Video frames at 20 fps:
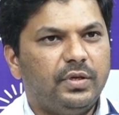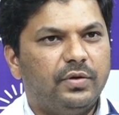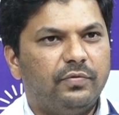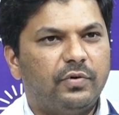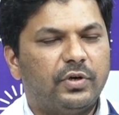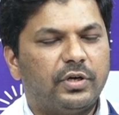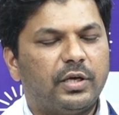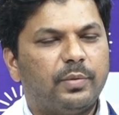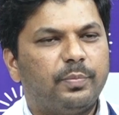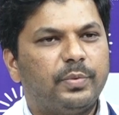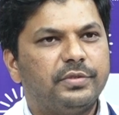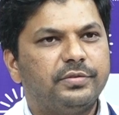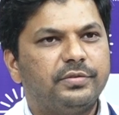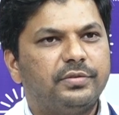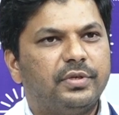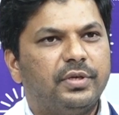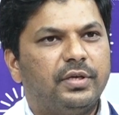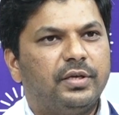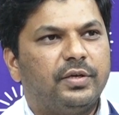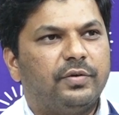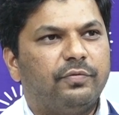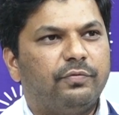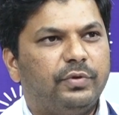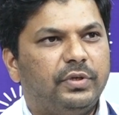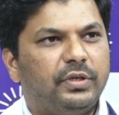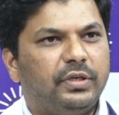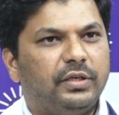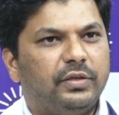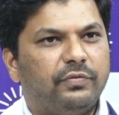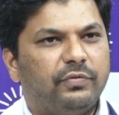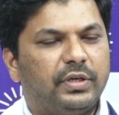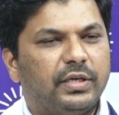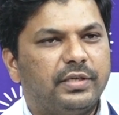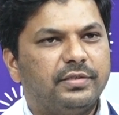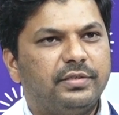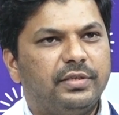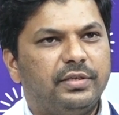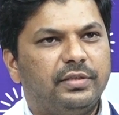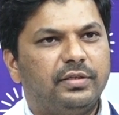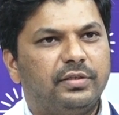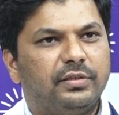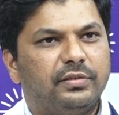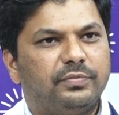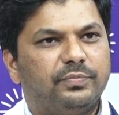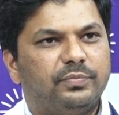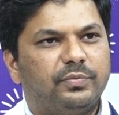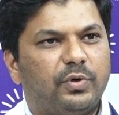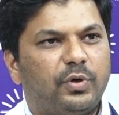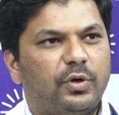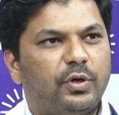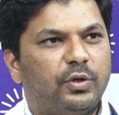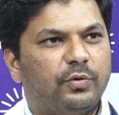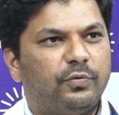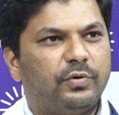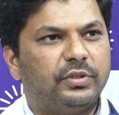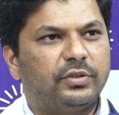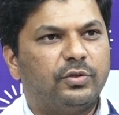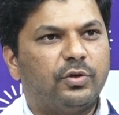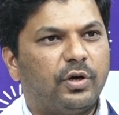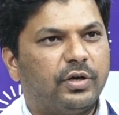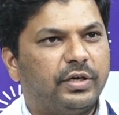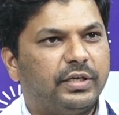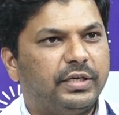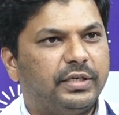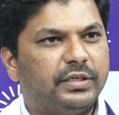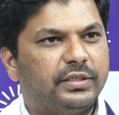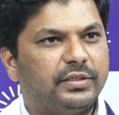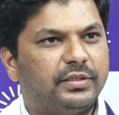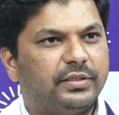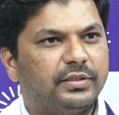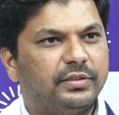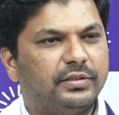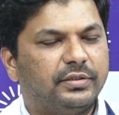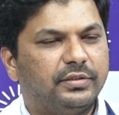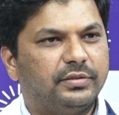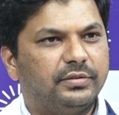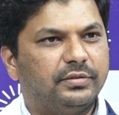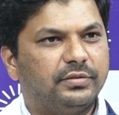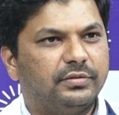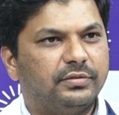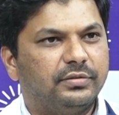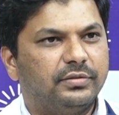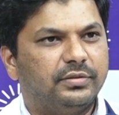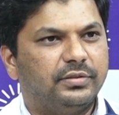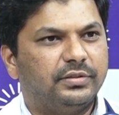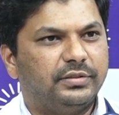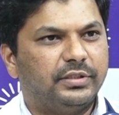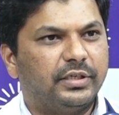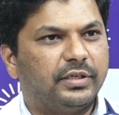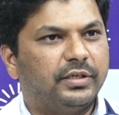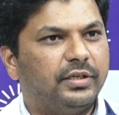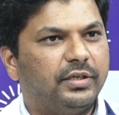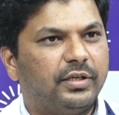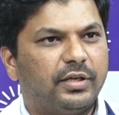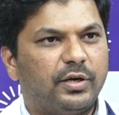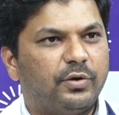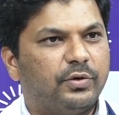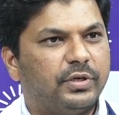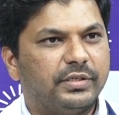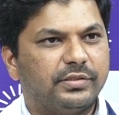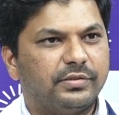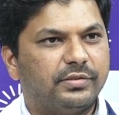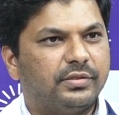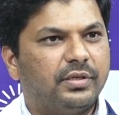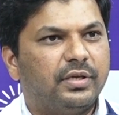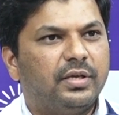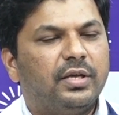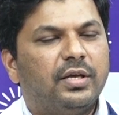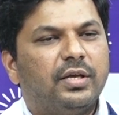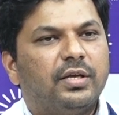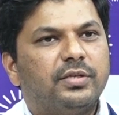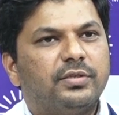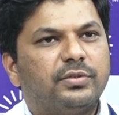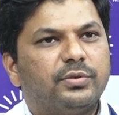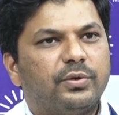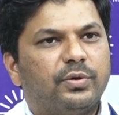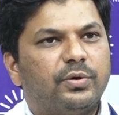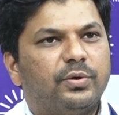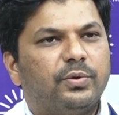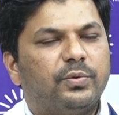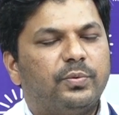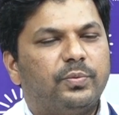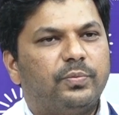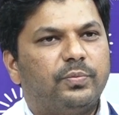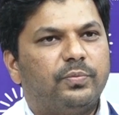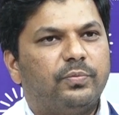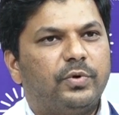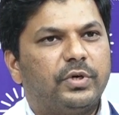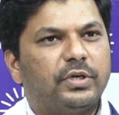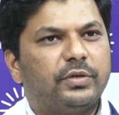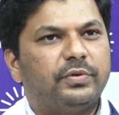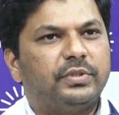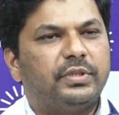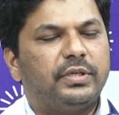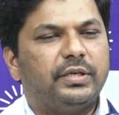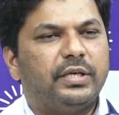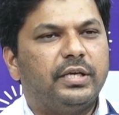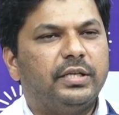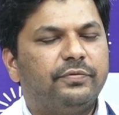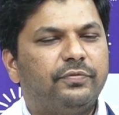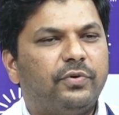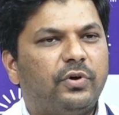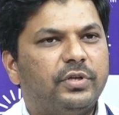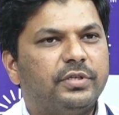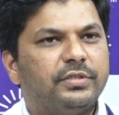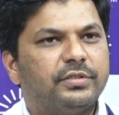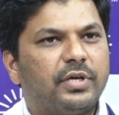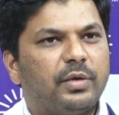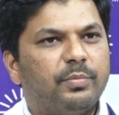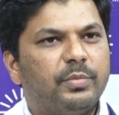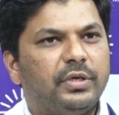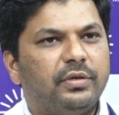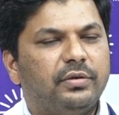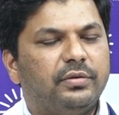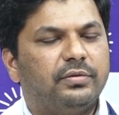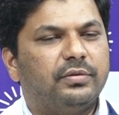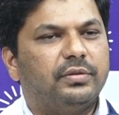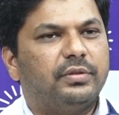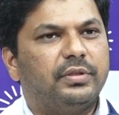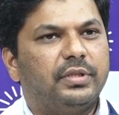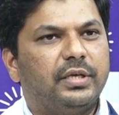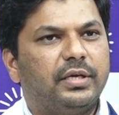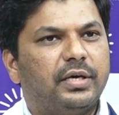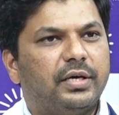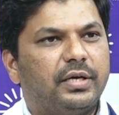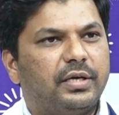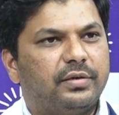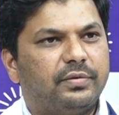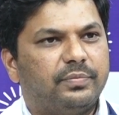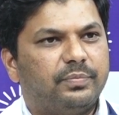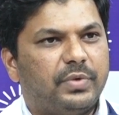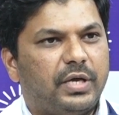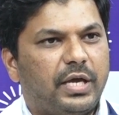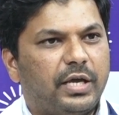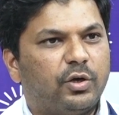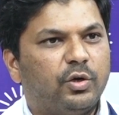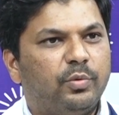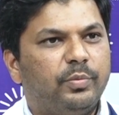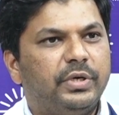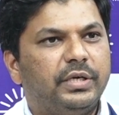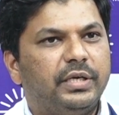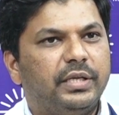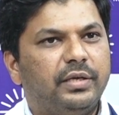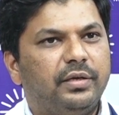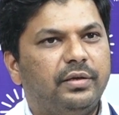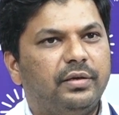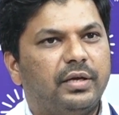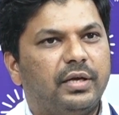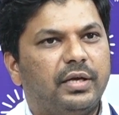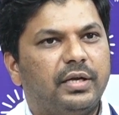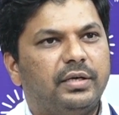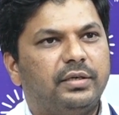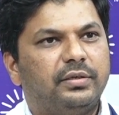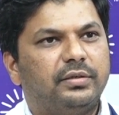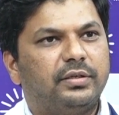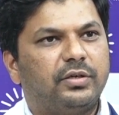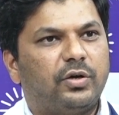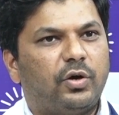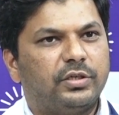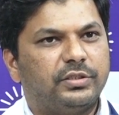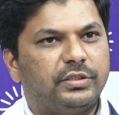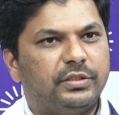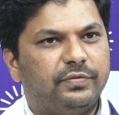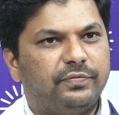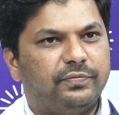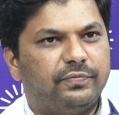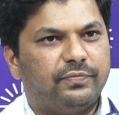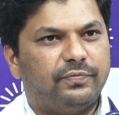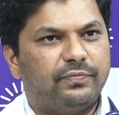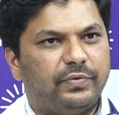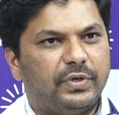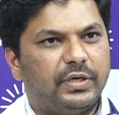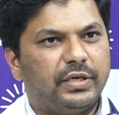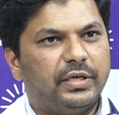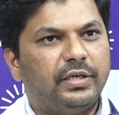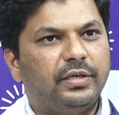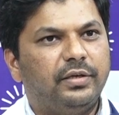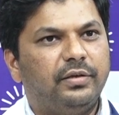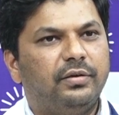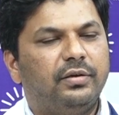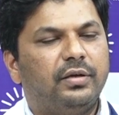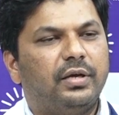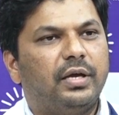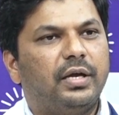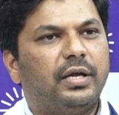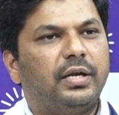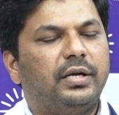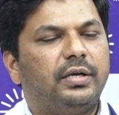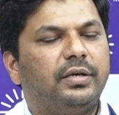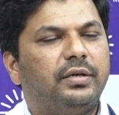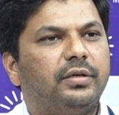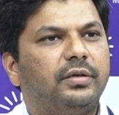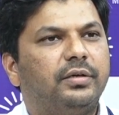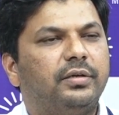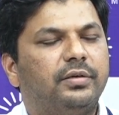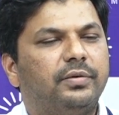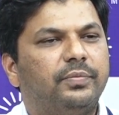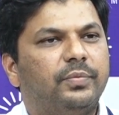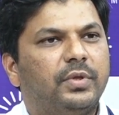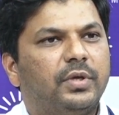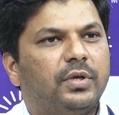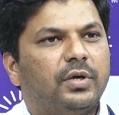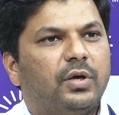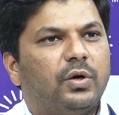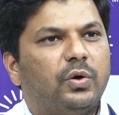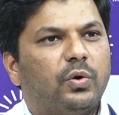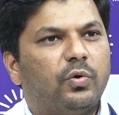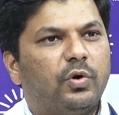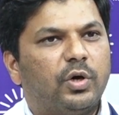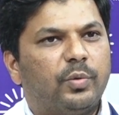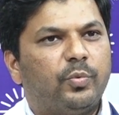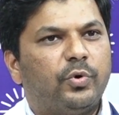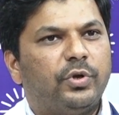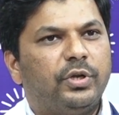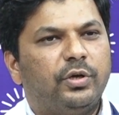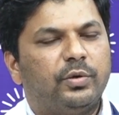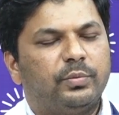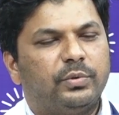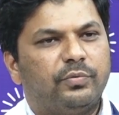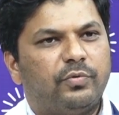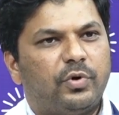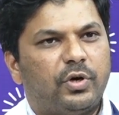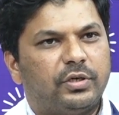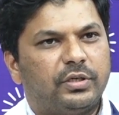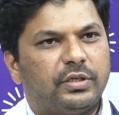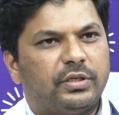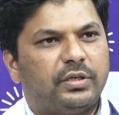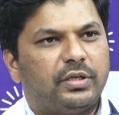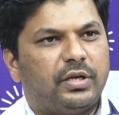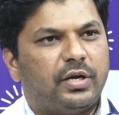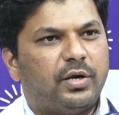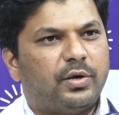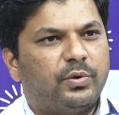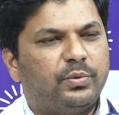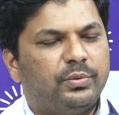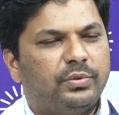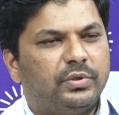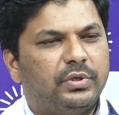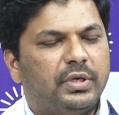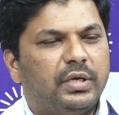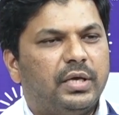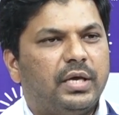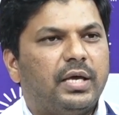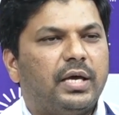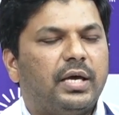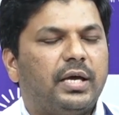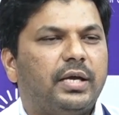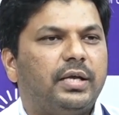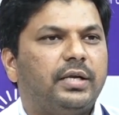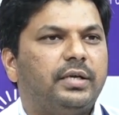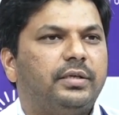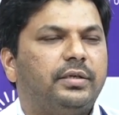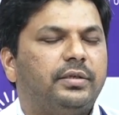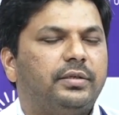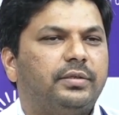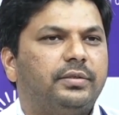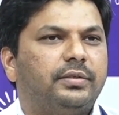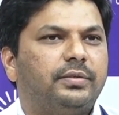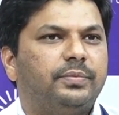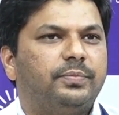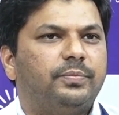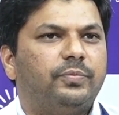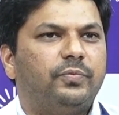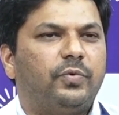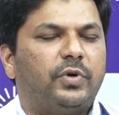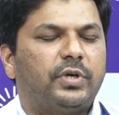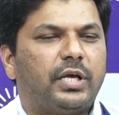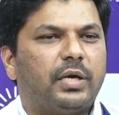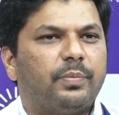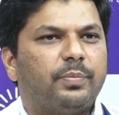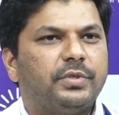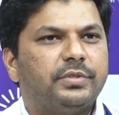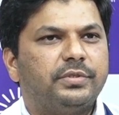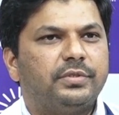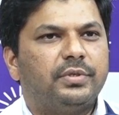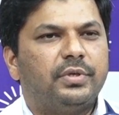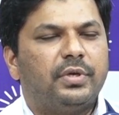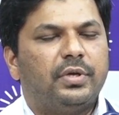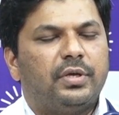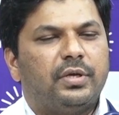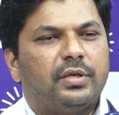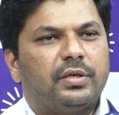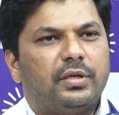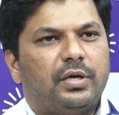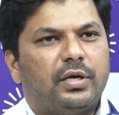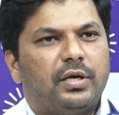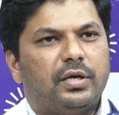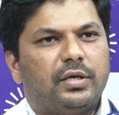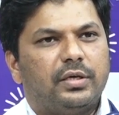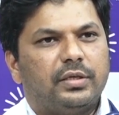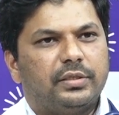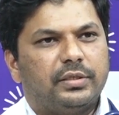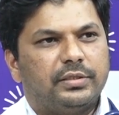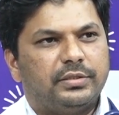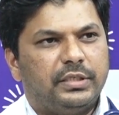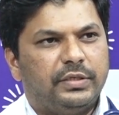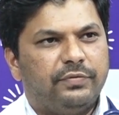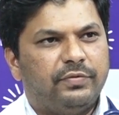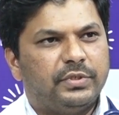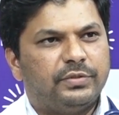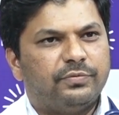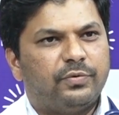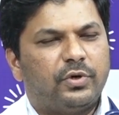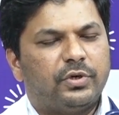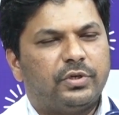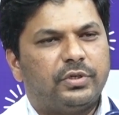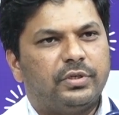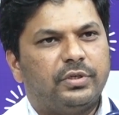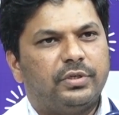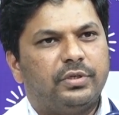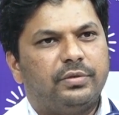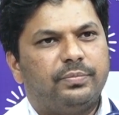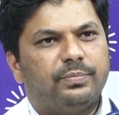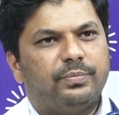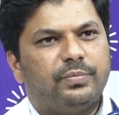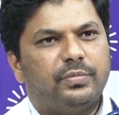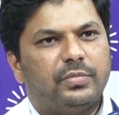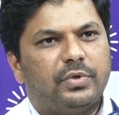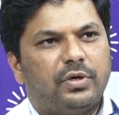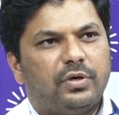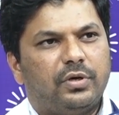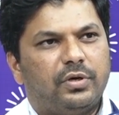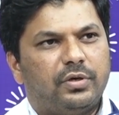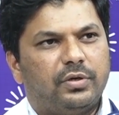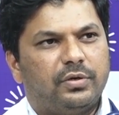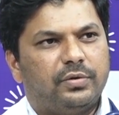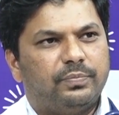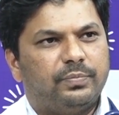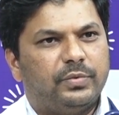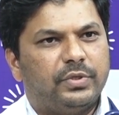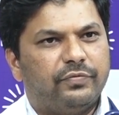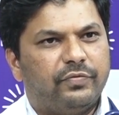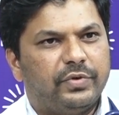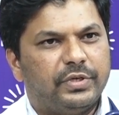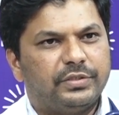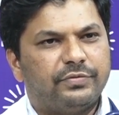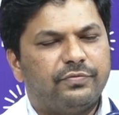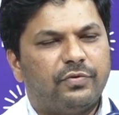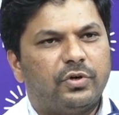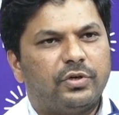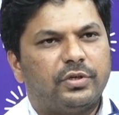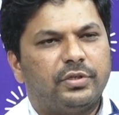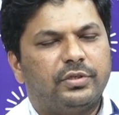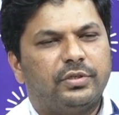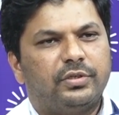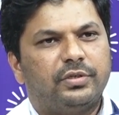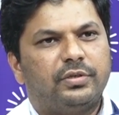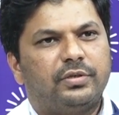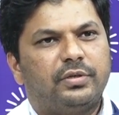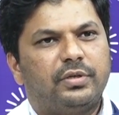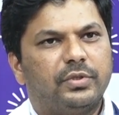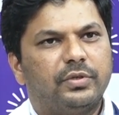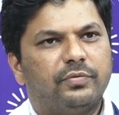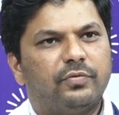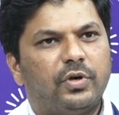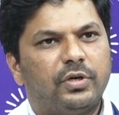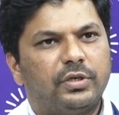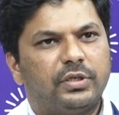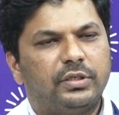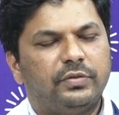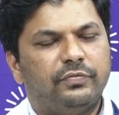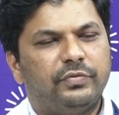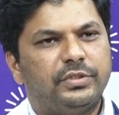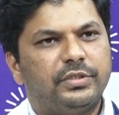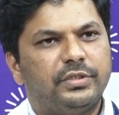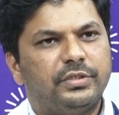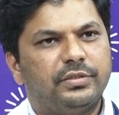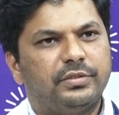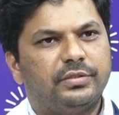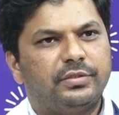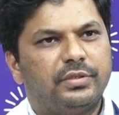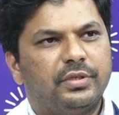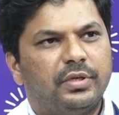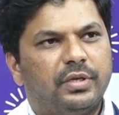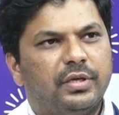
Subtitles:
What happens? We can see the all over the concrete jungle around us. So whatever the rainfall is coming, they are accumulating and causing flooding and overpouring of the water around. And what happens? The sewage water or the wastewater, the water which is